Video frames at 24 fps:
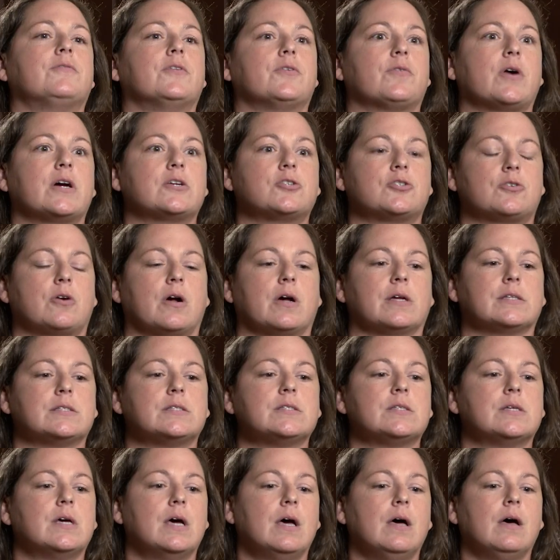the
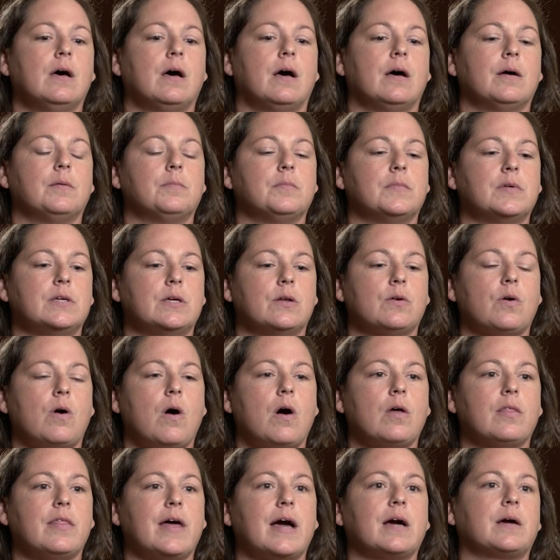restaurants.
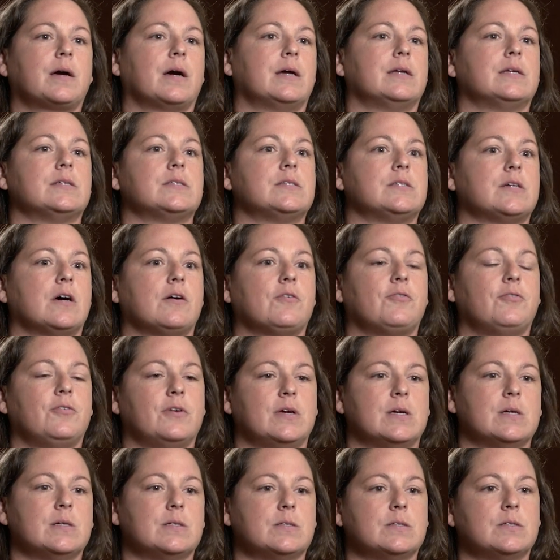All that kind of stuff
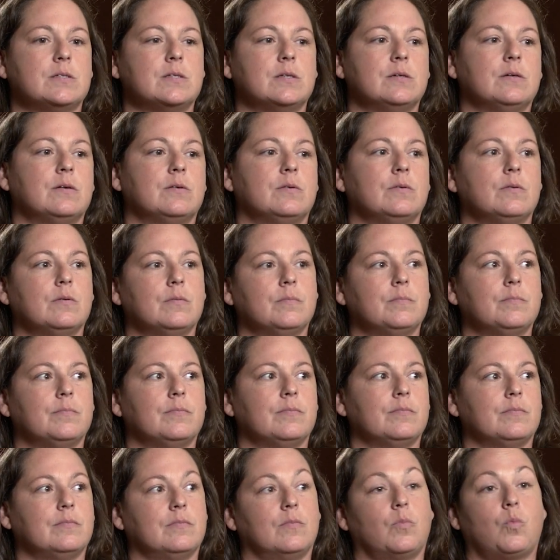is
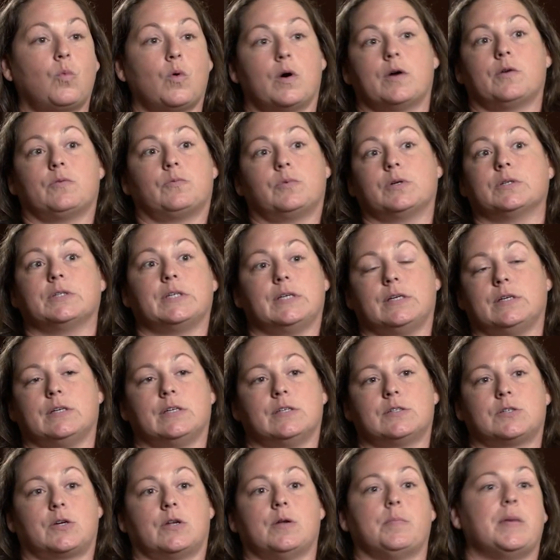what really
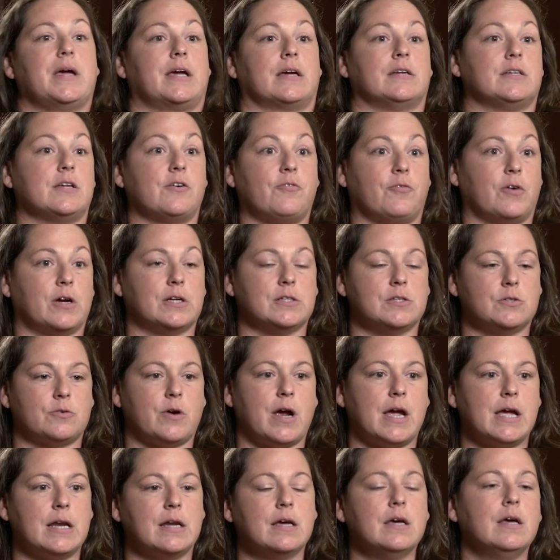is going to make a difference,
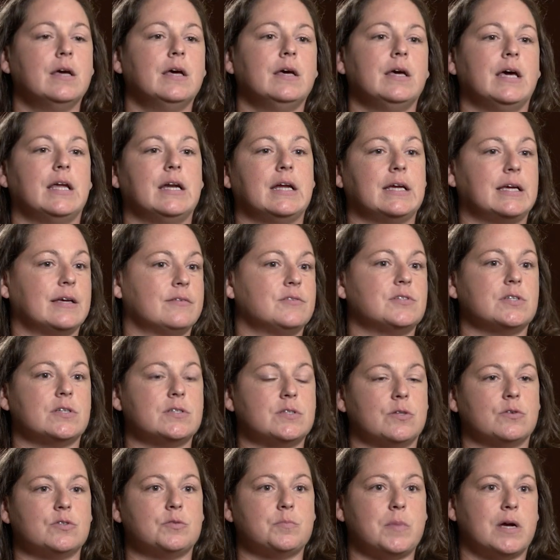right? And it gives us
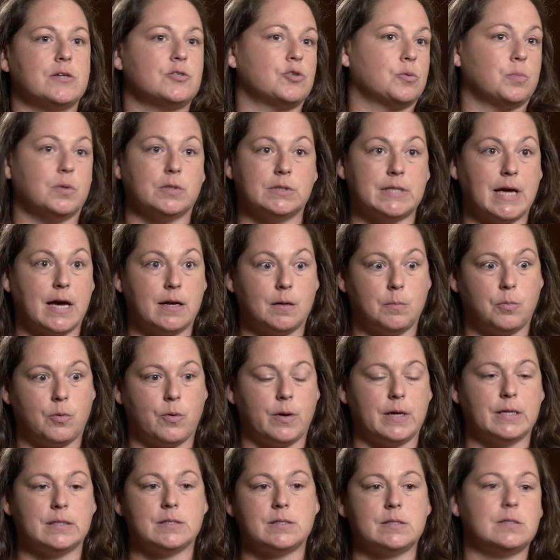those measurable data
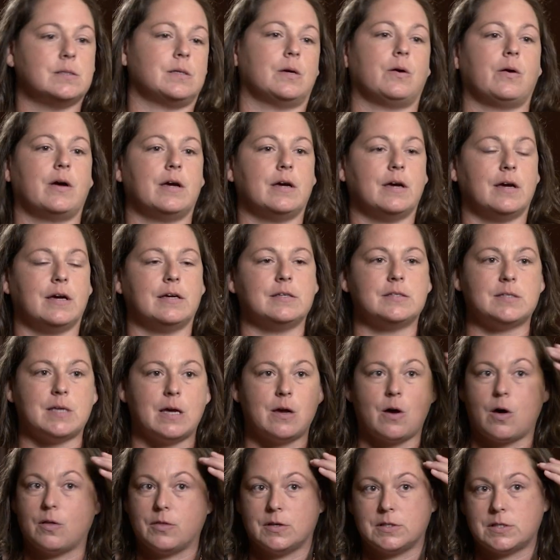points. I say
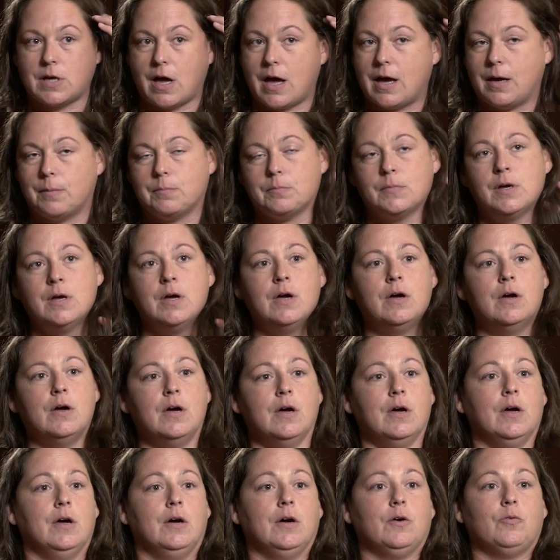all the time,
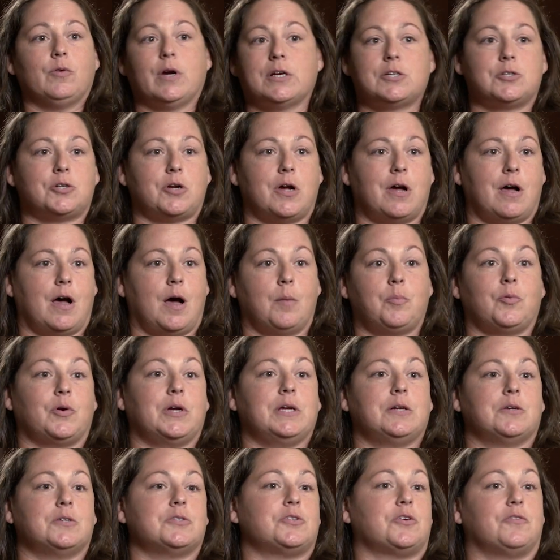restaurant
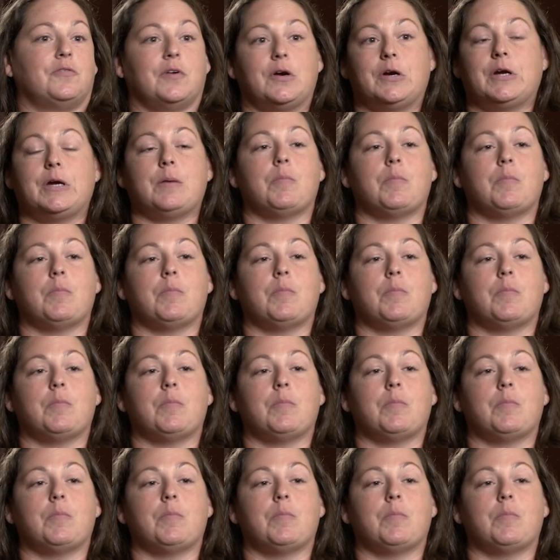operators are very